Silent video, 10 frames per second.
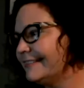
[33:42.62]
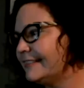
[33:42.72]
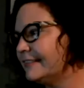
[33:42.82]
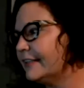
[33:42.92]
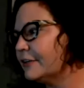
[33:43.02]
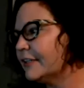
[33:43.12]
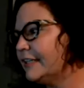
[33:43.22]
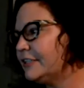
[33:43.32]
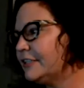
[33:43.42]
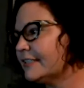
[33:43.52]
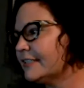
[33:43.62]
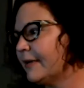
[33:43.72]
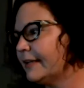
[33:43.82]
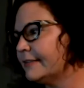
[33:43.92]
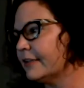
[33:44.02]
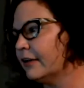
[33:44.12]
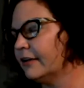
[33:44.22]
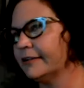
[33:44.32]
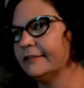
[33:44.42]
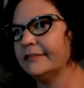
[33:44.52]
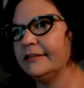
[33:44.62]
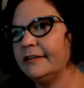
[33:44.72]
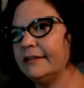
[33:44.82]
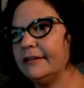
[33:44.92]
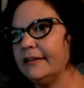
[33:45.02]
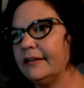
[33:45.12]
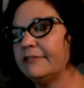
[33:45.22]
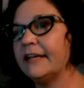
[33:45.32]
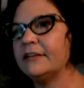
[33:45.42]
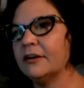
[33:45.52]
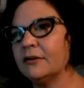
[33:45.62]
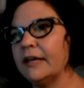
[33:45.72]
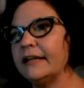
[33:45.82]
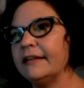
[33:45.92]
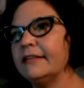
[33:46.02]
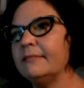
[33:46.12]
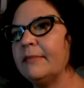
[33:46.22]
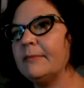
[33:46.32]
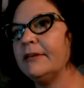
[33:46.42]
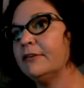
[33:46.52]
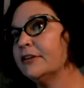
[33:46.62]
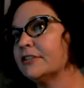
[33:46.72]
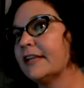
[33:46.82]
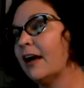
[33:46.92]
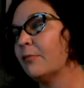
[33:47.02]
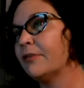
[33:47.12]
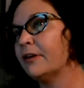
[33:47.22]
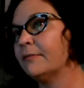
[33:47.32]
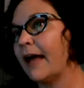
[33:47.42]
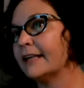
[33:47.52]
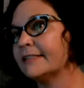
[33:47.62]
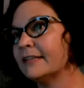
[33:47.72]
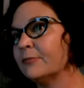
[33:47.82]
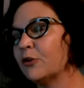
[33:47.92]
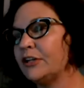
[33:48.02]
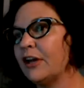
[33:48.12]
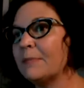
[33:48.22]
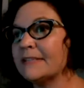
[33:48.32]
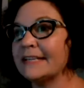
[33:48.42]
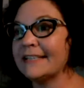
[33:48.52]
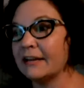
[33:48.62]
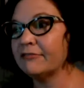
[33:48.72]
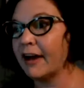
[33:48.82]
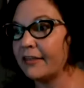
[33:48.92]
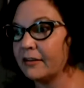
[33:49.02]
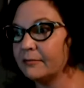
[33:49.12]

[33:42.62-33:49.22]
literally just depends on if they don't, maybe you could just help them, ask them, well, can you help us identify them?